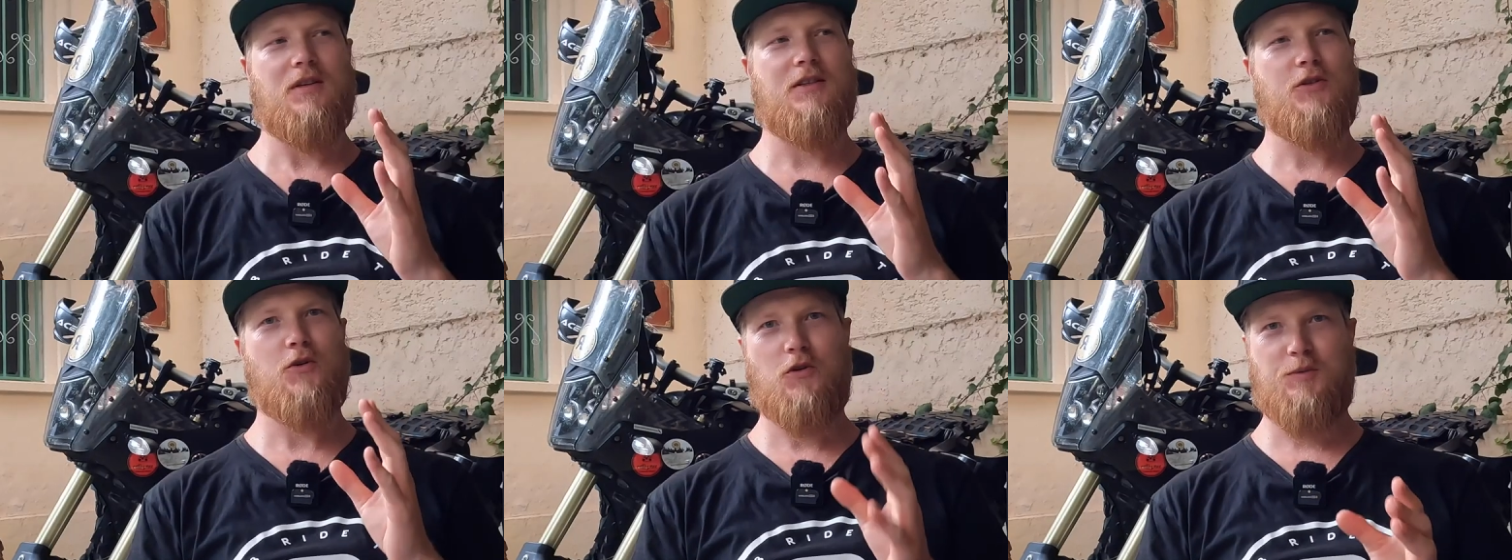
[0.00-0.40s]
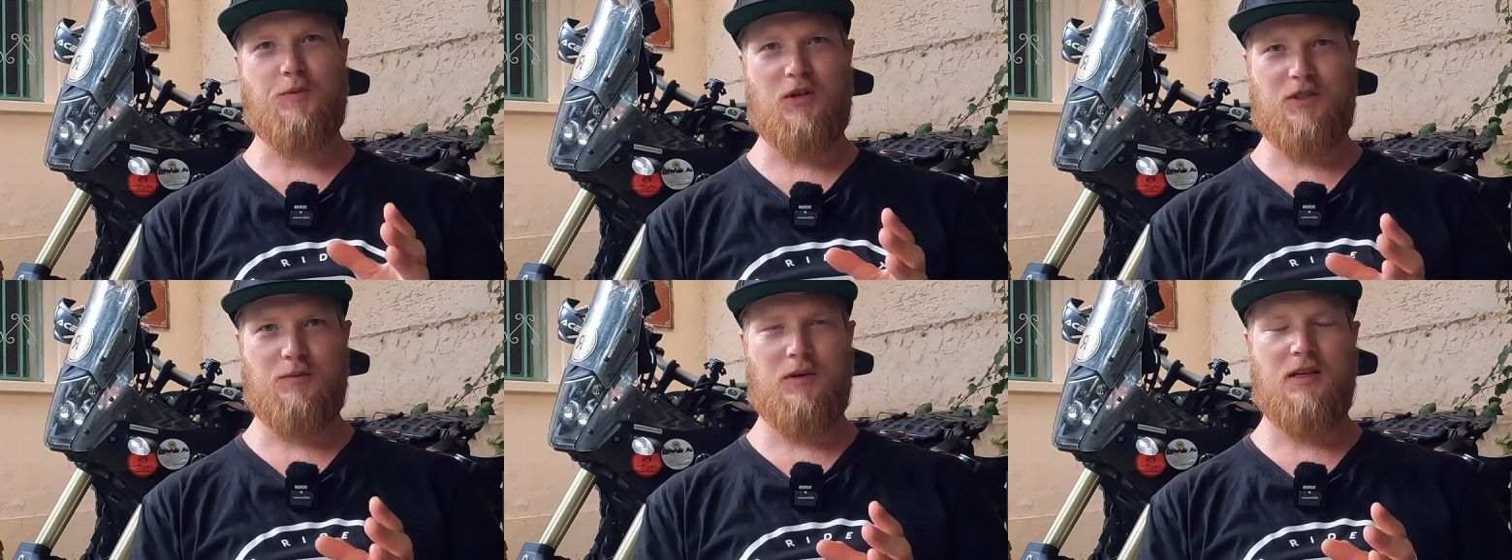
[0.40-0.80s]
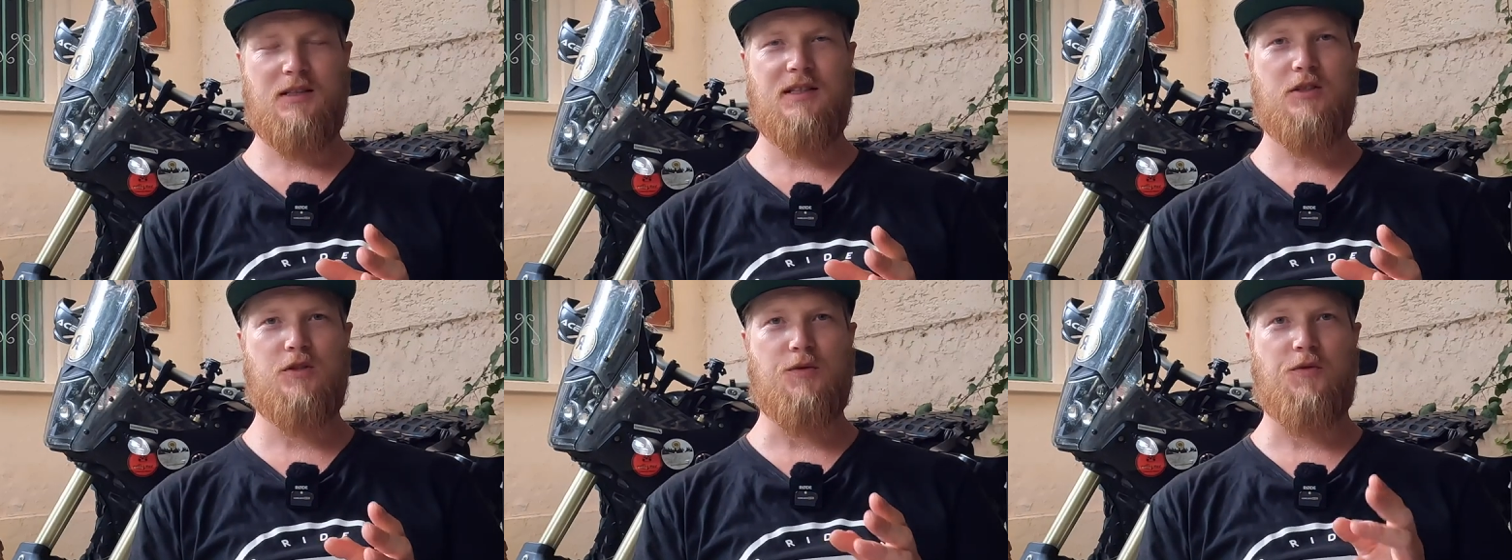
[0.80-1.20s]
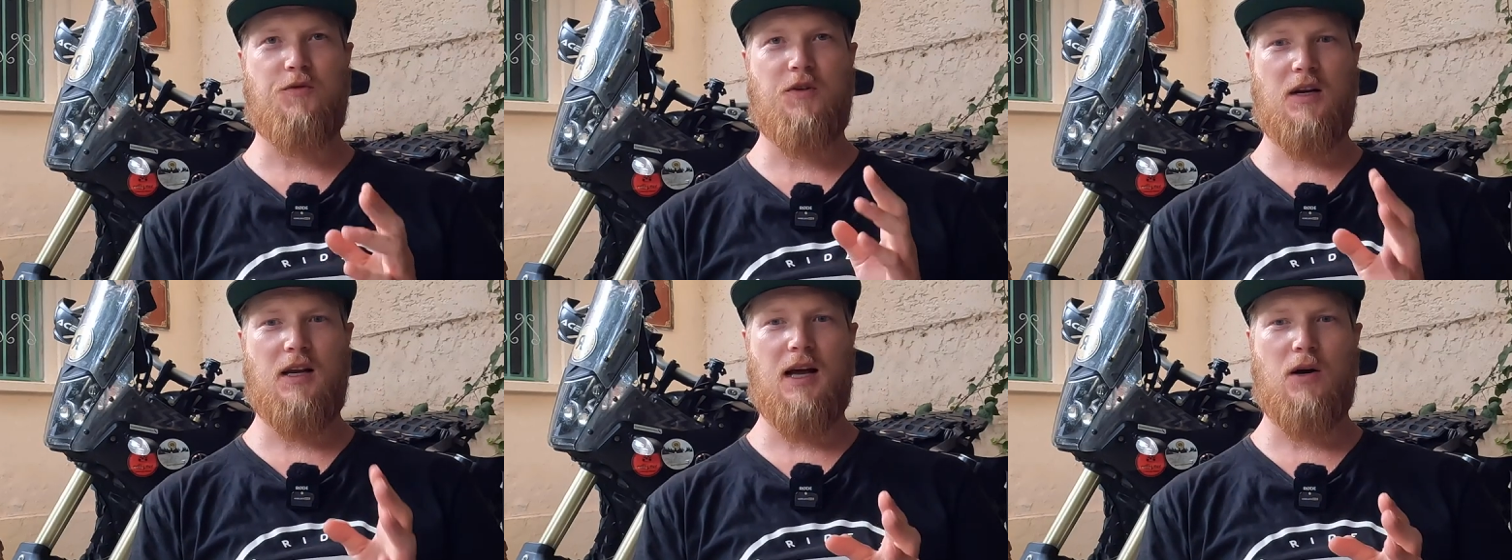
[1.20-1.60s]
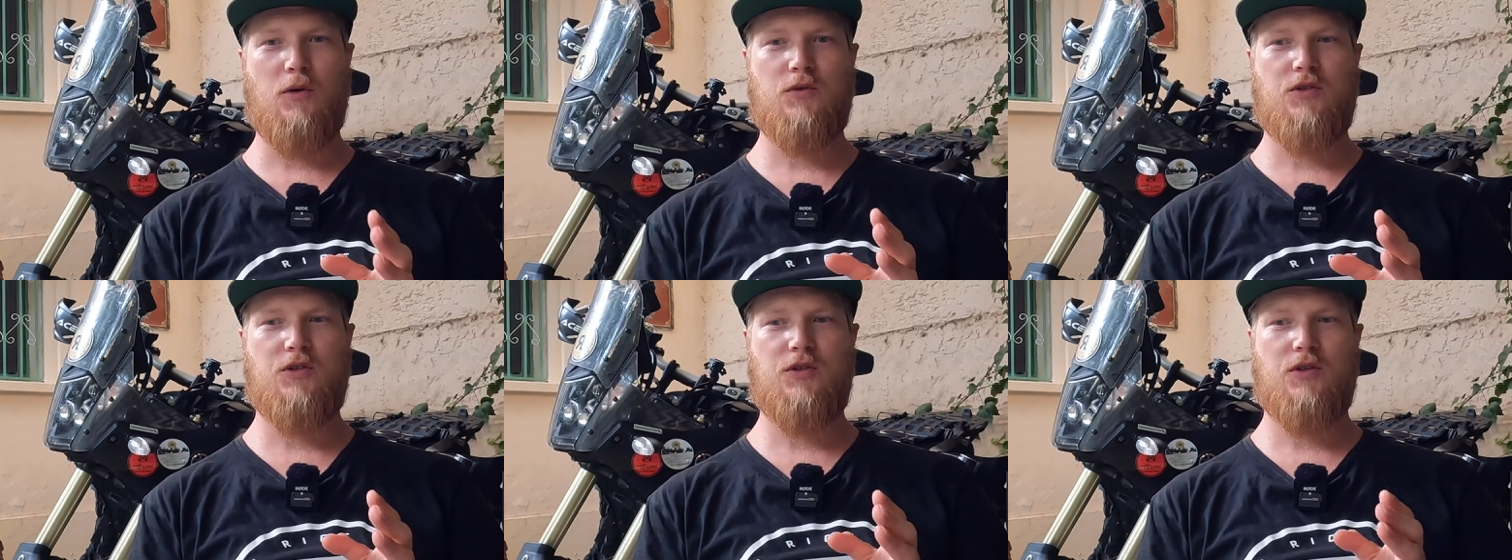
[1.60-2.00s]
it's your responsibility to fill
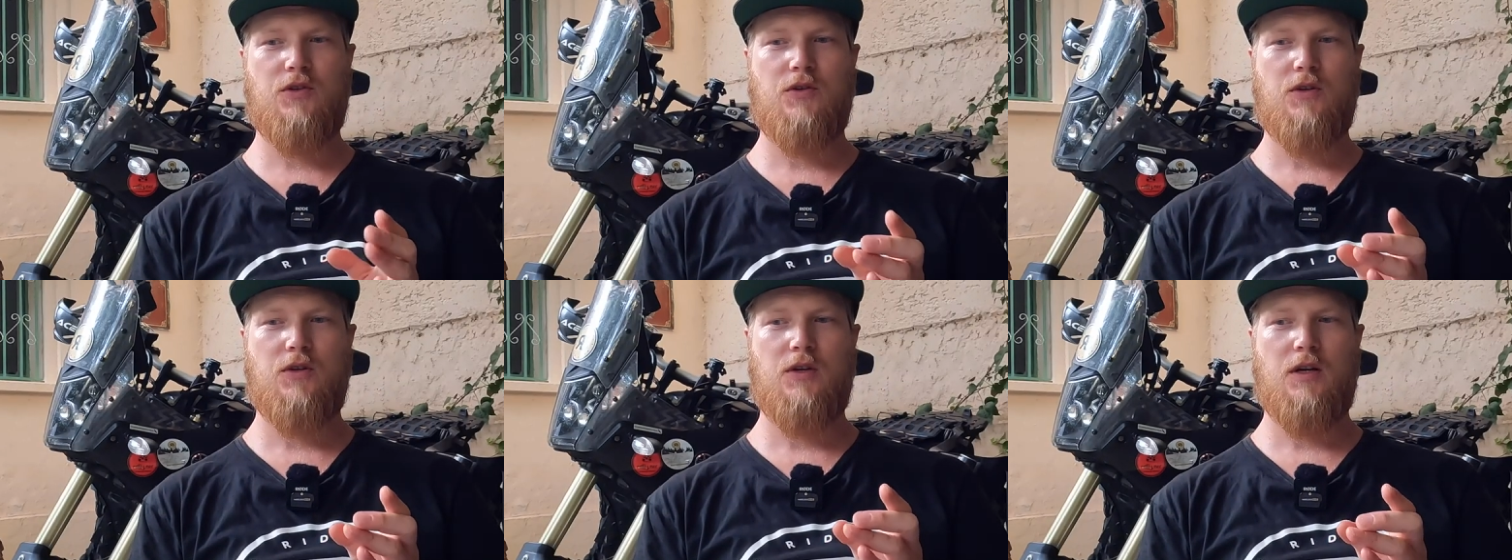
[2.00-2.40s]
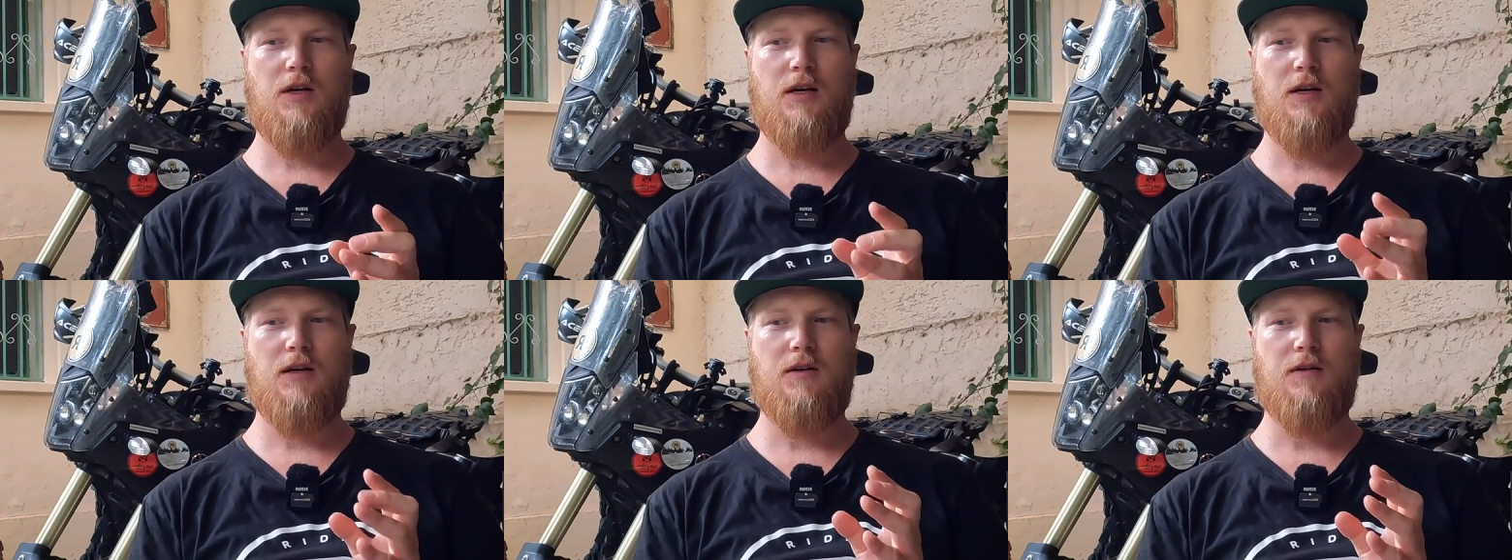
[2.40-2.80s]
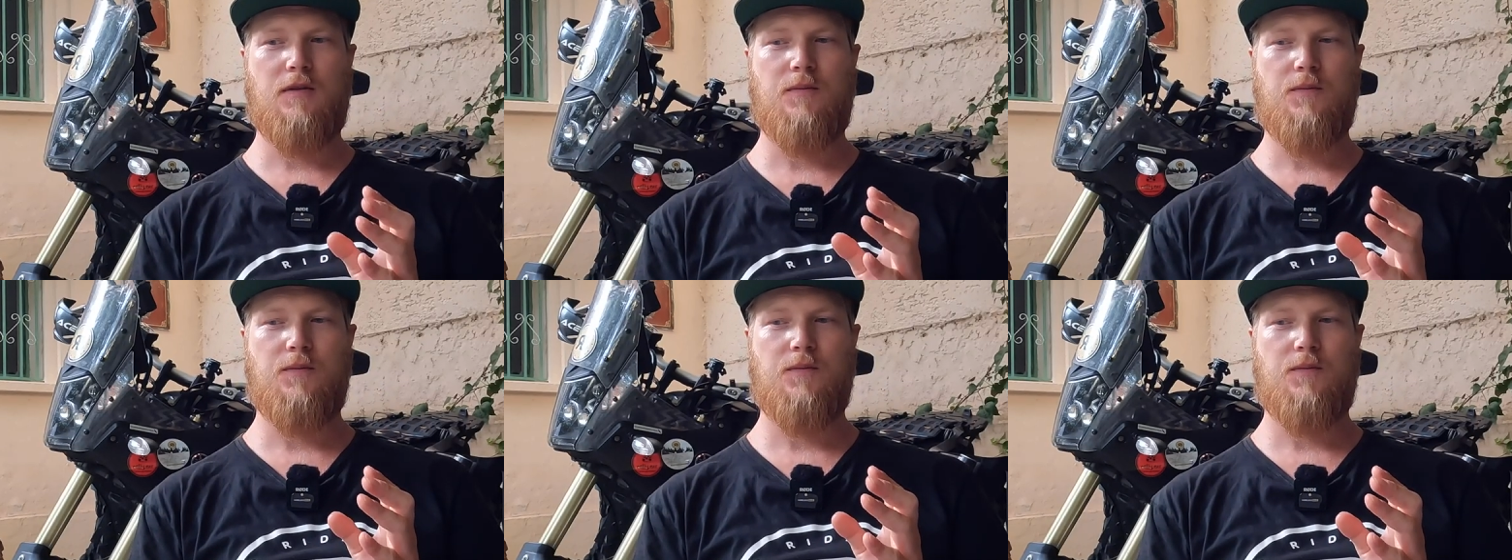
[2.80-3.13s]
out the